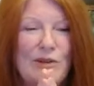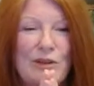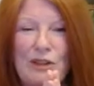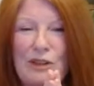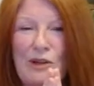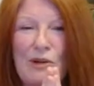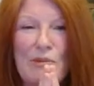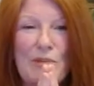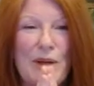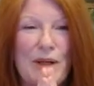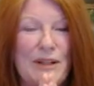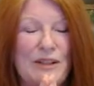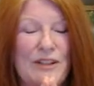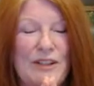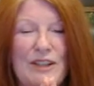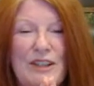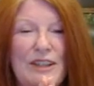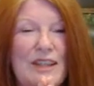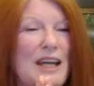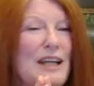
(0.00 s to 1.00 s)
so
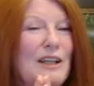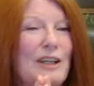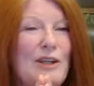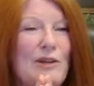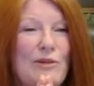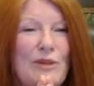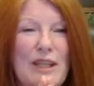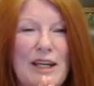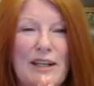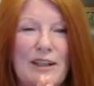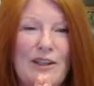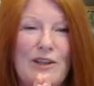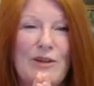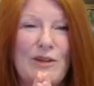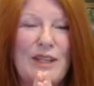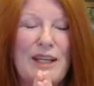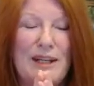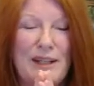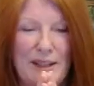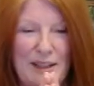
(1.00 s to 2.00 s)
much. Thank you. Thank you.
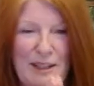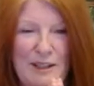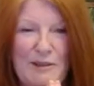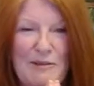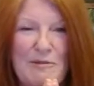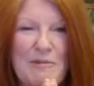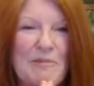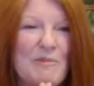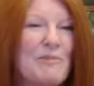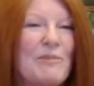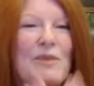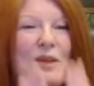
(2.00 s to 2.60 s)
Thank you.